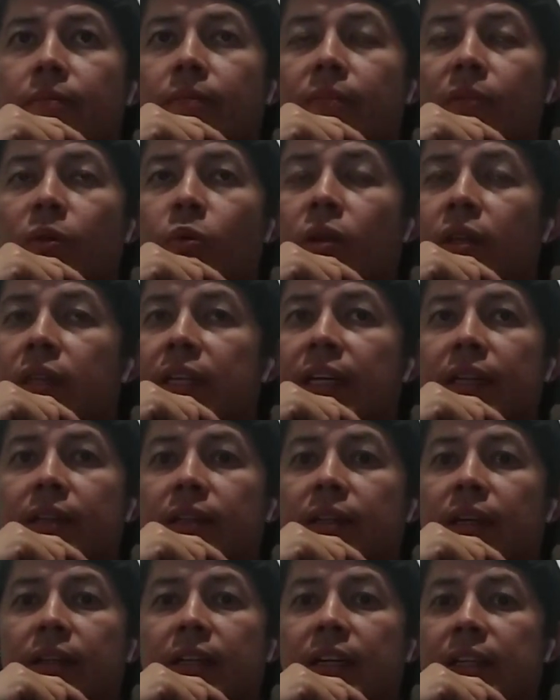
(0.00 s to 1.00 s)
well,
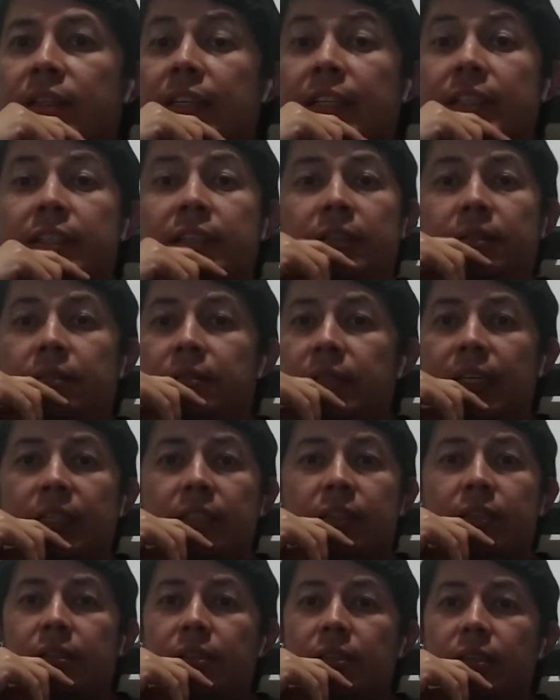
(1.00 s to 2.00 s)
that's it.
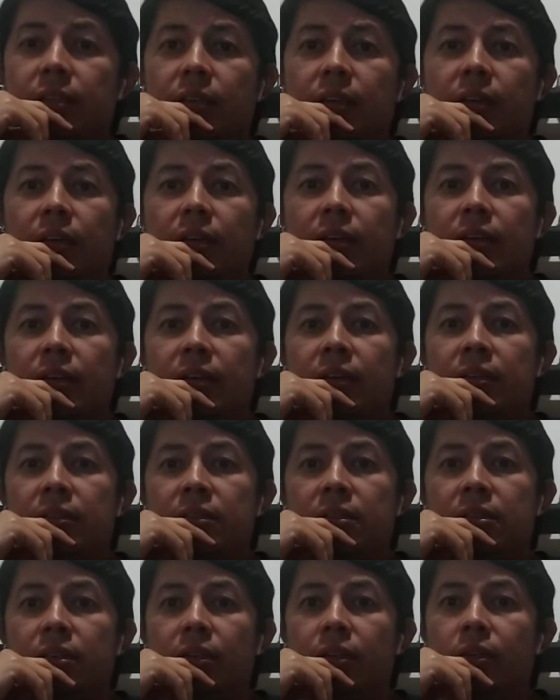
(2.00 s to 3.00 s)
Yes.
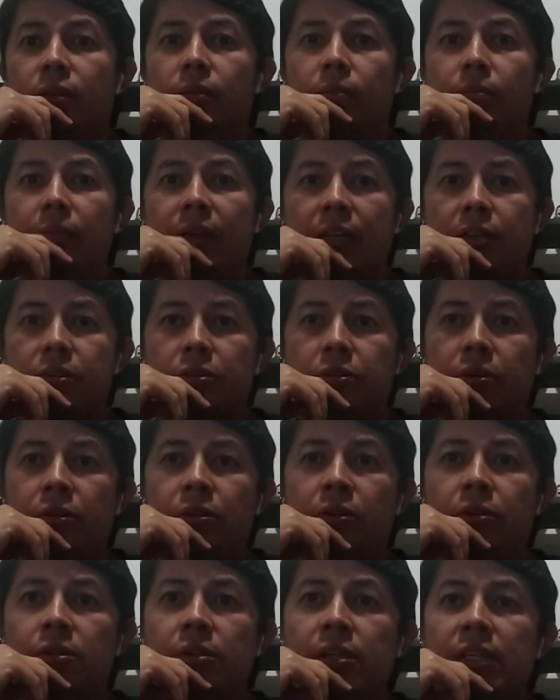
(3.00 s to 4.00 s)
So make
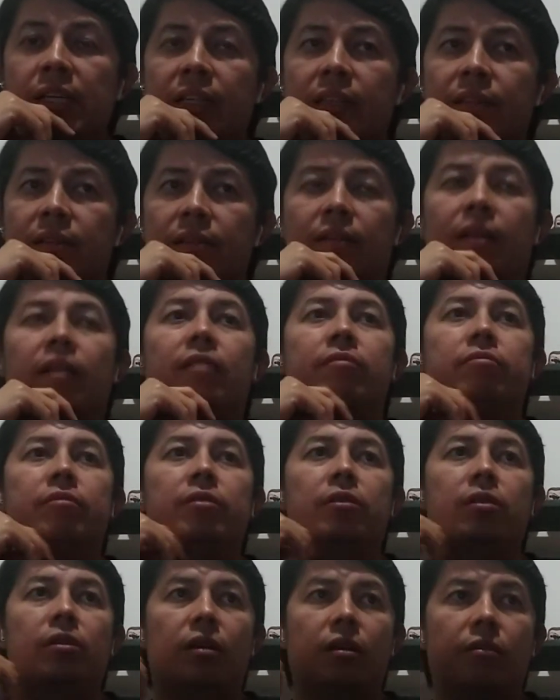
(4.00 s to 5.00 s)
sure that
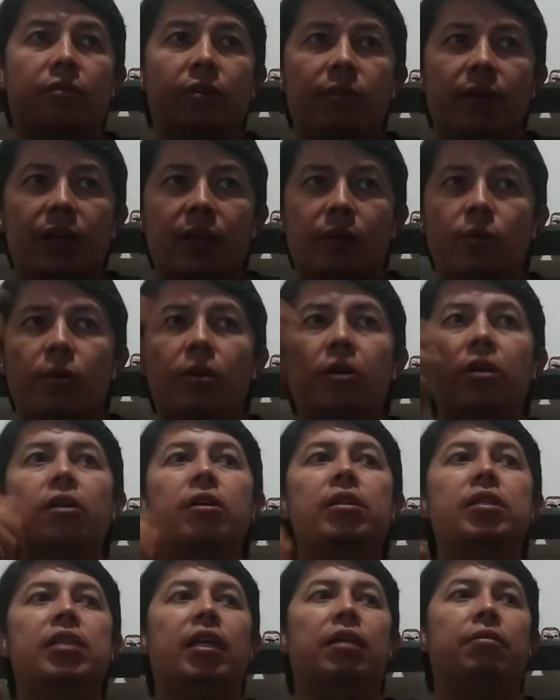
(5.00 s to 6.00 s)
everybody
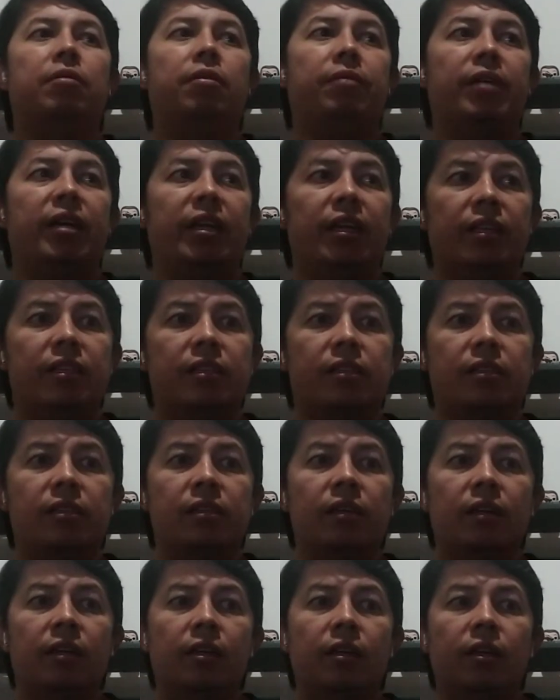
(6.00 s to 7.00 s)
works, that everybody's
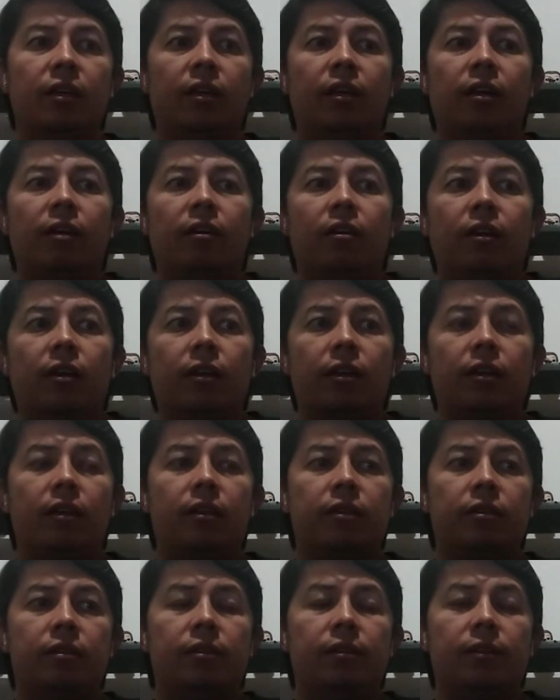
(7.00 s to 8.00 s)

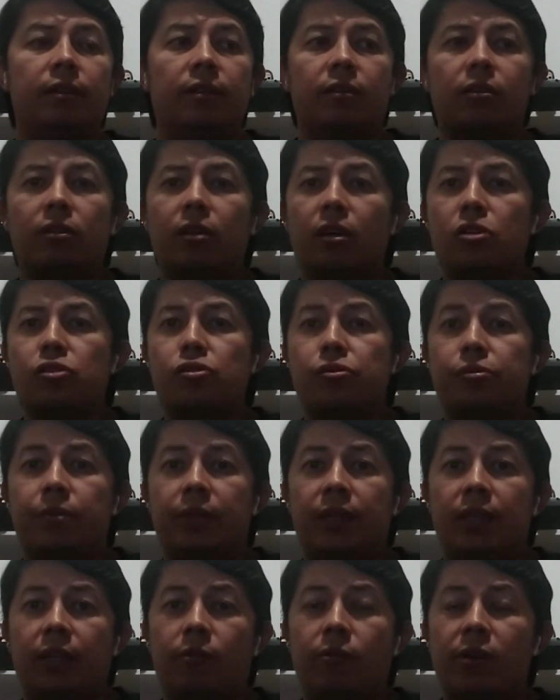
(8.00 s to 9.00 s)
in touch
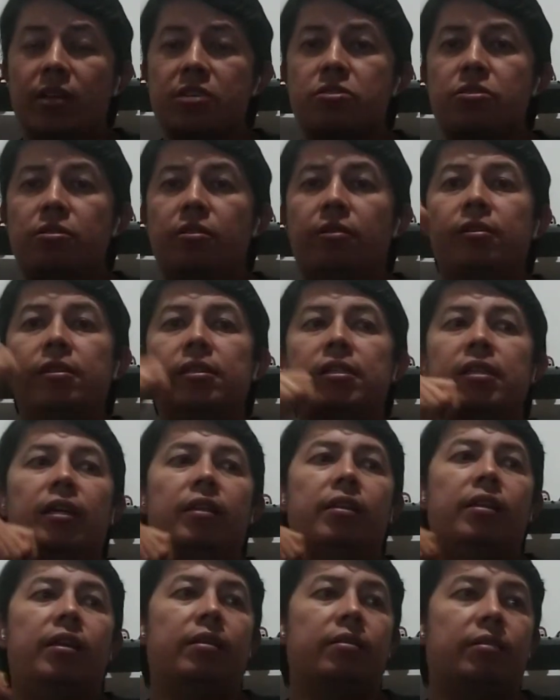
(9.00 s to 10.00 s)
with the questions,
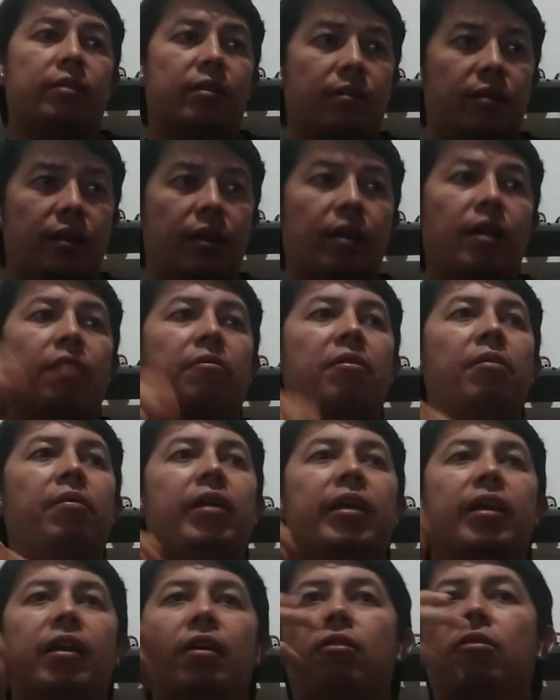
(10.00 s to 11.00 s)
and that
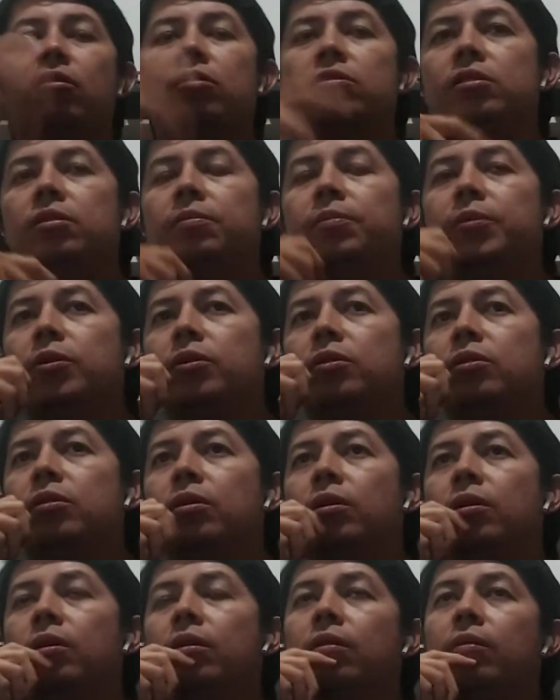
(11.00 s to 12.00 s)
everybody can contribute
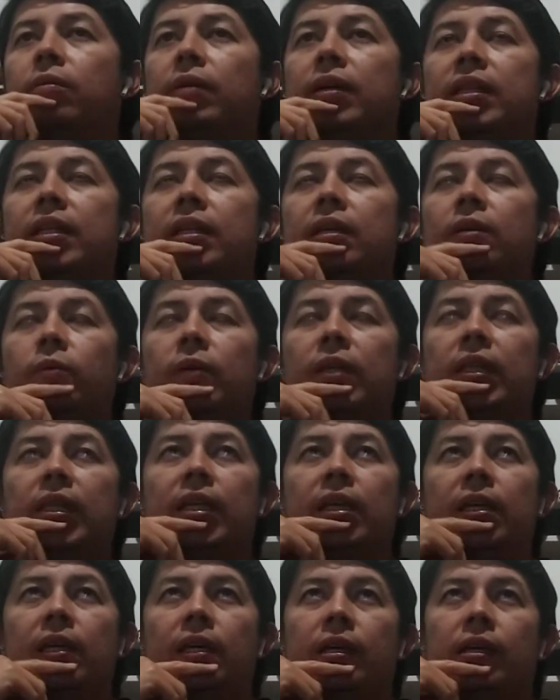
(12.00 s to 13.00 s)
with
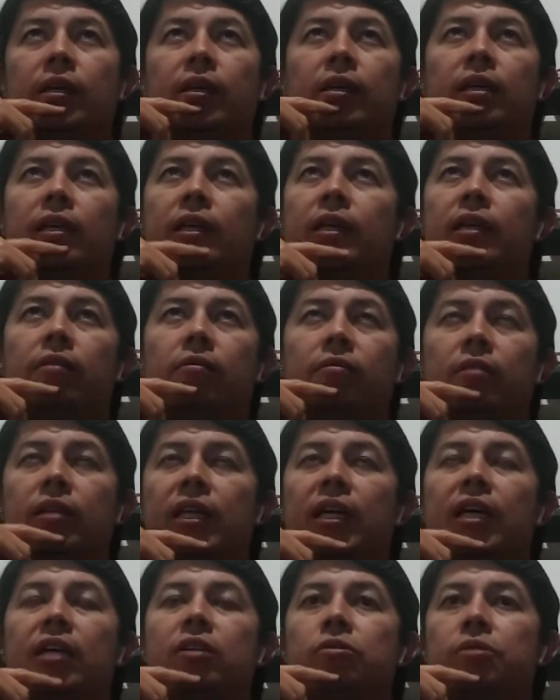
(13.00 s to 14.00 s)

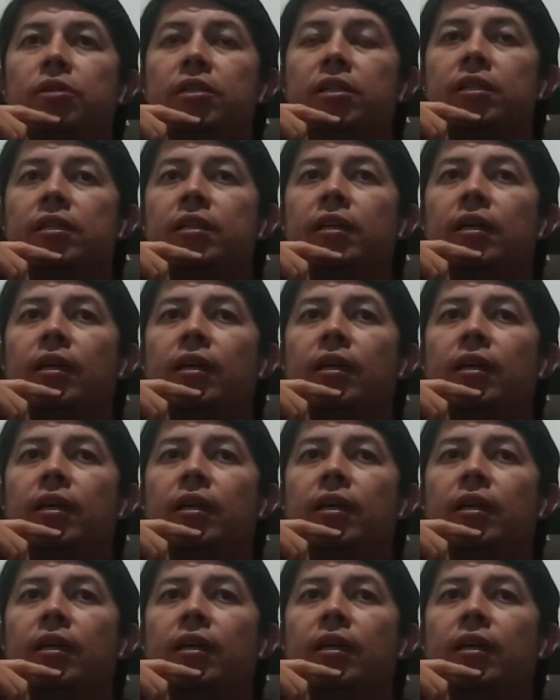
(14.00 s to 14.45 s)
the answers,